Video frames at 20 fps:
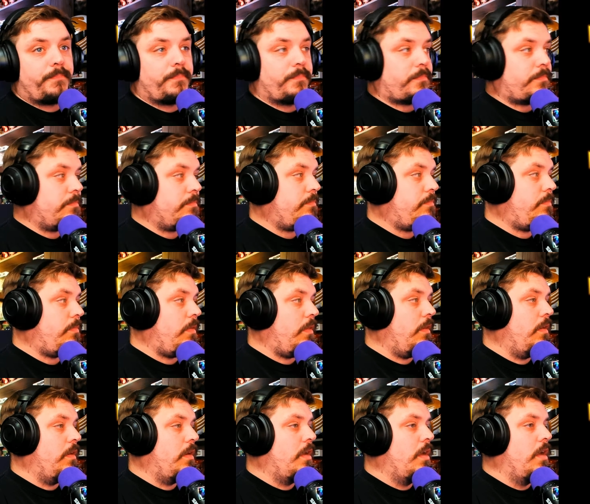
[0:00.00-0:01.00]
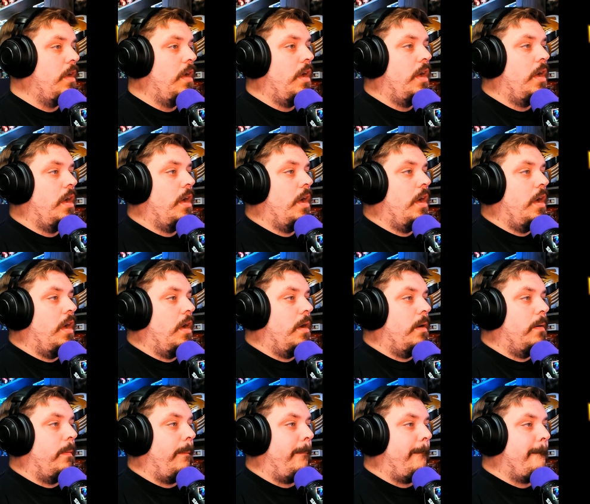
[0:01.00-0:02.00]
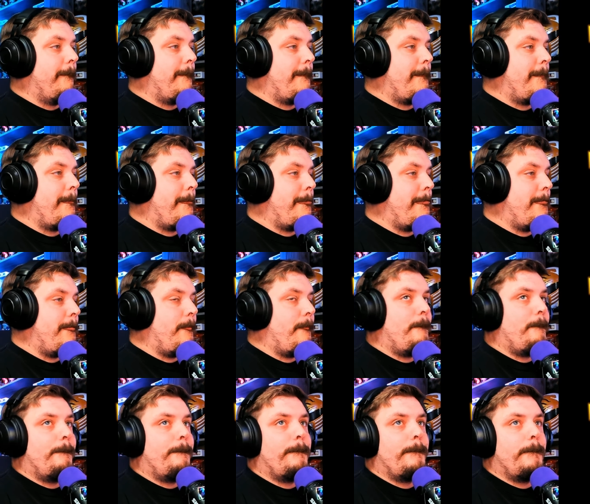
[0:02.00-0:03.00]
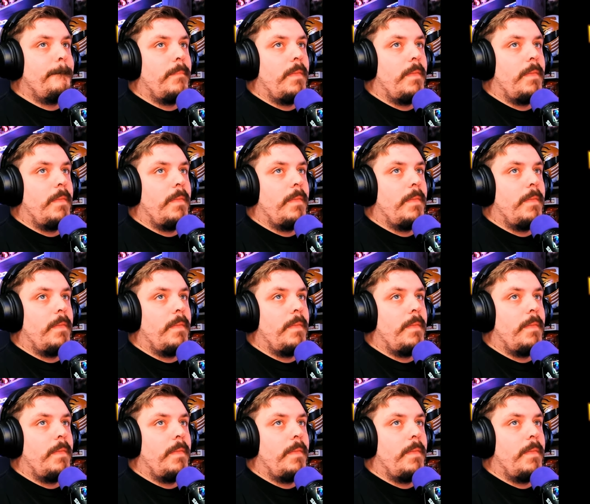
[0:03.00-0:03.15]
(silence)